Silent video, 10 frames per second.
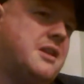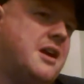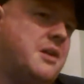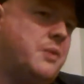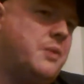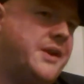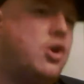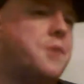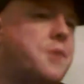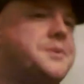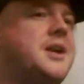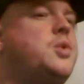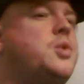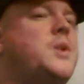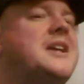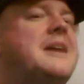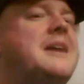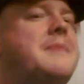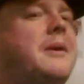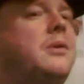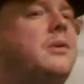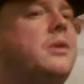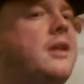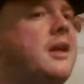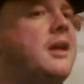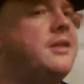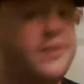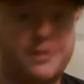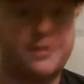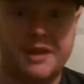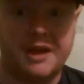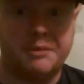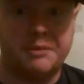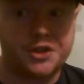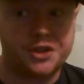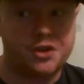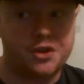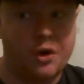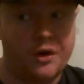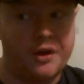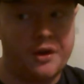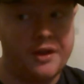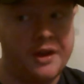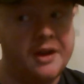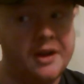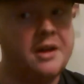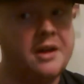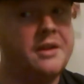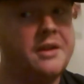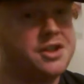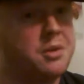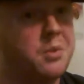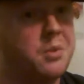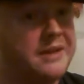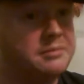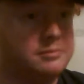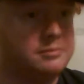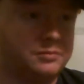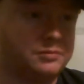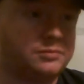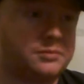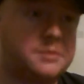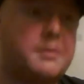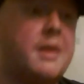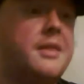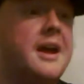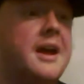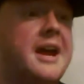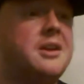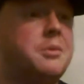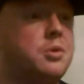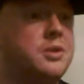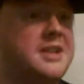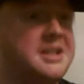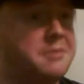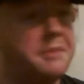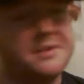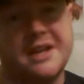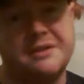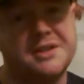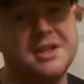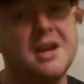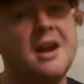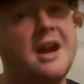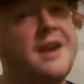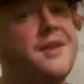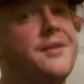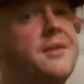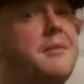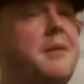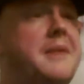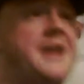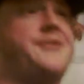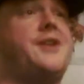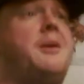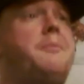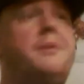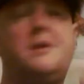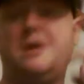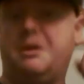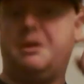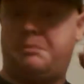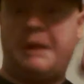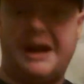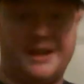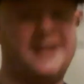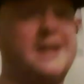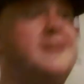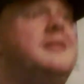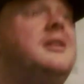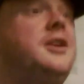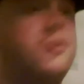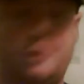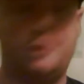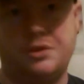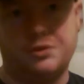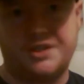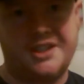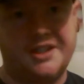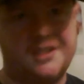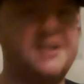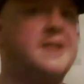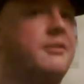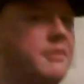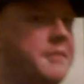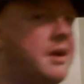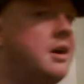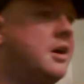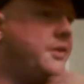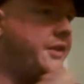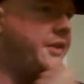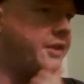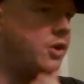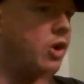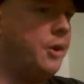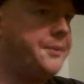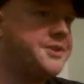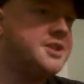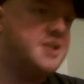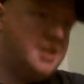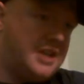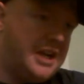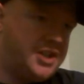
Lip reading: When the cops are quizzing him about the murders on the subway, they end up going to his mum's house, and the mum ends up panicking. You don't see it, you just hear it from the cops.